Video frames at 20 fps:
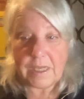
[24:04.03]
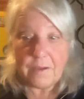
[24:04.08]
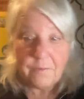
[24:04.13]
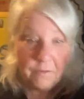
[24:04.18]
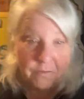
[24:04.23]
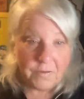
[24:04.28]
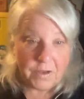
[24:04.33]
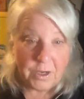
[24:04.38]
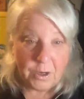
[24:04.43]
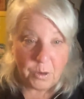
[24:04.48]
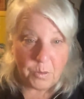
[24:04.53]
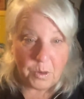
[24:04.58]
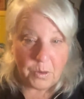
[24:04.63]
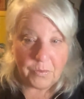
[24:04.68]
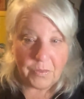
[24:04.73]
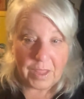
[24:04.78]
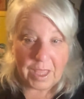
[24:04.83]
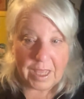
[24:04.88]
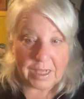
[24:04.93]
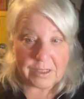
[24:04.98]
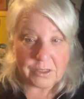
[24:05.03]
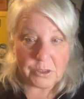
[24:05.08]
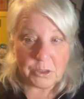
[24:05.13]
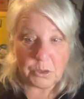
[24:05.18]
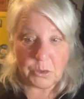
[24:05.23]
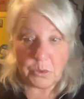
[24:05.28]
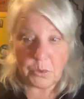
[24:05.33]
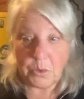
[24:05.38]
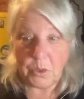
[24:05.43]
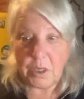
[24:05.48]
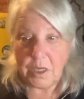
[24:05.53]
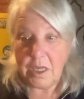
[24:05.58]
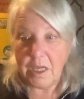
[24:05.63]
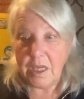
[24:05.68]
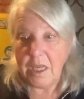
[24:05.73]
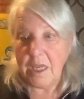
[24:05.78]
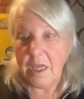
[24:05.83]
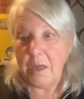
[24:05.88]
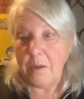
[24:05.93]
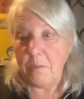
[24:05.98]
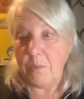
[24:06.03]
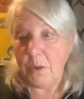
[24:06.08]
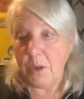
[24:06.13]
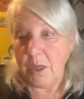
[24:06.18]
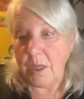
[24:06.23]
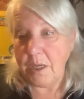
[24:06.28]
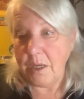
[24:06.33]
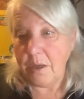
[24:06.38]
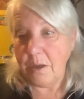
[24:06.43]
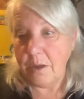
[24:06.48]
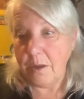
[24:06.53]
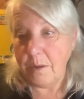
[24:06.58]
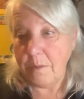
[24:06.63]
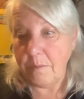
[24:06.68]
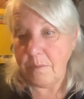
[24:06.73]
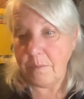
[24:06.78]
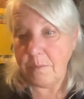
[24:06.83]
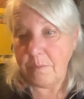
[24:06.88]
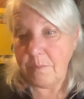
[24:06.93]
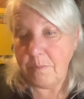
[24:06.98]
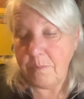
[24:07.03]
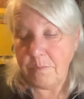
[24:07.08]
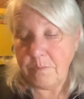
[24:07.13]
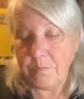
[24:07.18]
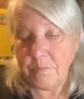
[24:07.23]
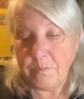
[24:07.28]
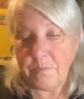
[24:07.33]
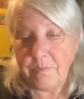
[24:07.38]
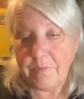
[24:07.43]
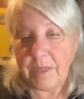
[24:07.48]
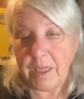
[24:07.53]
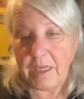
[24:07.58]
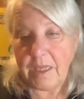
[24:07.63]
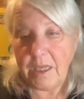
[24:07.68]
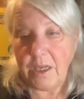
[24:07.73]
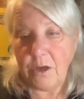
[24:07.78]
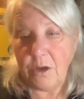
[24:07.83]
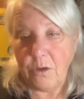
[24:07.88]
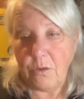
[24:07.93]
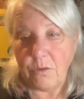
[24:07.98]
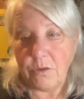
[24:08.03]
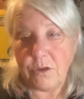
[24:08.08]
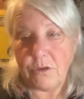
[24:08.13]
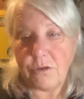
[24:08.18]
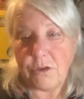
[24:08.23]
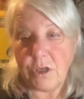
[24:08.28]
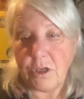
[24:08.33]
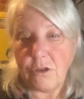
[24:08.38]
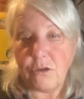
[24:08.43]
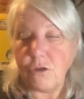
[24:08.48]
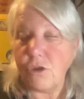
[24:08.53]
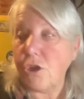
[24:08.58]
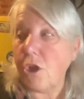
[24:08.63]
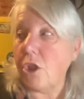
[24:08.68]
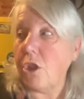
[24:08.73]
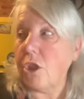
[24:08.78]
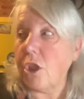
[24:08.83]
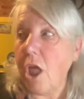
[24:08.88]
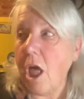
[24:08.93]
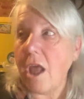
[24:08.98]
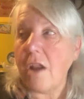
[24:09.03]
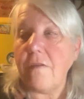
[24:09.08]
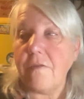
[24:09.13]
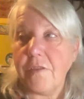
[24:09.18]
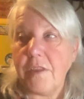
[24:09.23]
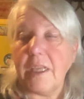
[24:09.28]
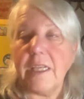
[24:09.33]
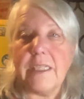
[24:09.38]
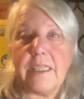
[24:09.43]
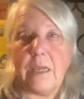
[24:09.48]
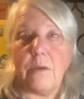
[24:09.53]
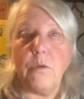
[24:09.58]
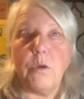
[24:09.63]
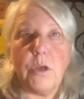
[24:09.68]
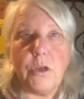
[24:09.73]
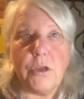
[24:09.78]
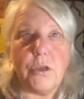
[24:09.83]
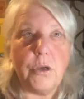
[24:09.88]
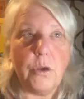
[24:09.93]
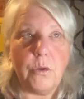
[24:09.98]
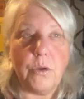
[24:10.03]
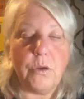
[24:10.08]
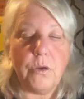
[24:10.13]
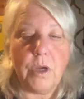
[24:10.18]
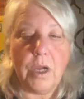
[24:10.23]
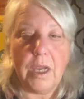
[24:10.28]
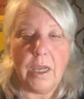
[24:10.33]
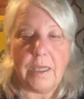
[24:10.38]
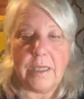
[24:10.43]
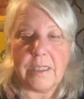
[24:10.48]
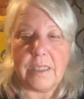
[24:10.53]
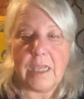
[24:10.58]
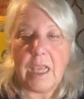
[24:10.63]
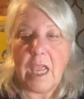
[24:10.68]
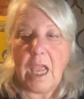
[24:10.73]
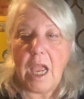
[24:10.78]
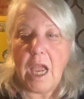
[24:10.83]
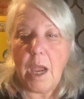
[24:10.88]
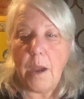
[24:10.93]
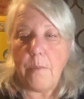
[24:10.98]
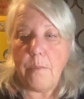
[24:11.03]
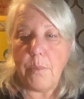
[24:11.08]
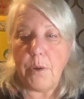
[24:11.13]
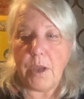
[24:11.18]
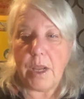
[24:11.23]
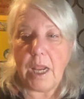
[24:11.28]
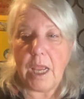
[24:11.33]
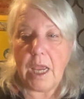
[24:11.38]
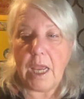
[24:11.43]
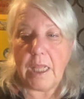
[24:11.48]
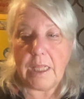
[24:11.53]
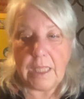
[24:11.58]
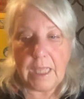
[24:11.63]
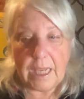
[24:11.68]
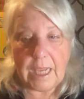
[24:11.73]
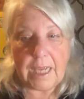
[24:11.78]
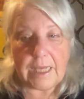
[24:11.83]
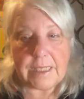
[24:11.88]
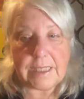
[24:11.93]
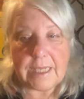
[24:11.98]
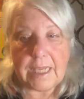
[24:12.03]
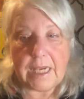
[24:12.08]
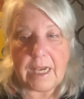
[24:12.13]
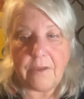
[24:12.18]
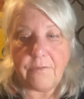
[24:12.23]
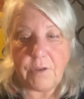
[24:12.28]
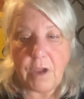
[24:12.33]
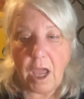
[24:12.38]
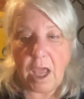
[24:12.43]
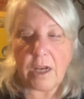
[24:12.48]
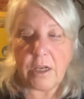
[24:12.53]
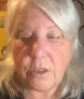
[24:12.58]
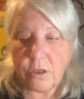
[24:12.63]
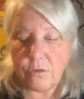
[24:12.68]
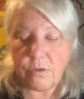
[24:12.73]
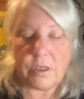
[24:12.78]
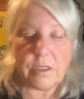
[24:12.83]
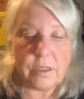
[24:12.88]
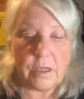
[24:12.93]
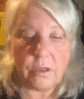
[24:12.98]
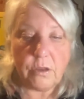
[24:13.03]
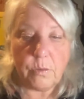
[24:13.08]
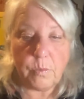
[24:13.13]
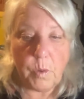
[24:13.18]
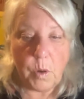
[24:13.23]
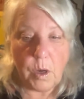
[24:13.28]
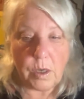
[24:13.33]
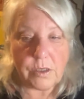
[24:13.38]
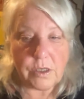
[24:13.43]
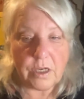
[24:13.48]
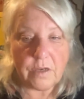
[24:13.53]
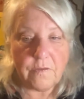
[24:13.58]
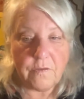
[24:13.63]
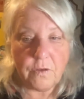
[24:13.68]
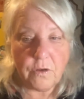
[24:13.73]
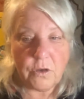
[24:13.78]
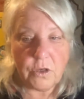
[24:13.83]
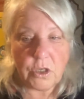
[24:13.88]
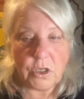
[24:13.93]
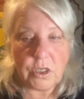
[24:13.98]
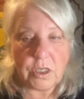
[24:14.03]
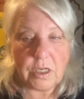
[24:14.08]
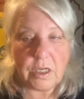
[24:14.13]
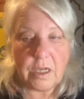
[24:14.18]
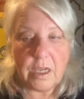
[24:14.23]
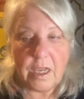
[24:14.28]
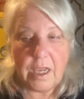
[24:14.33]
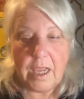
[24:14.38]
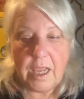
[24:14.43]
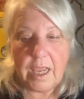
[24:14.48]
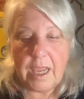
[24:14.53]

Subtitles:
I have a video about that, too. But, you know, there's a lot of things I want to show you guys. But like I said, I've got to do this other project first.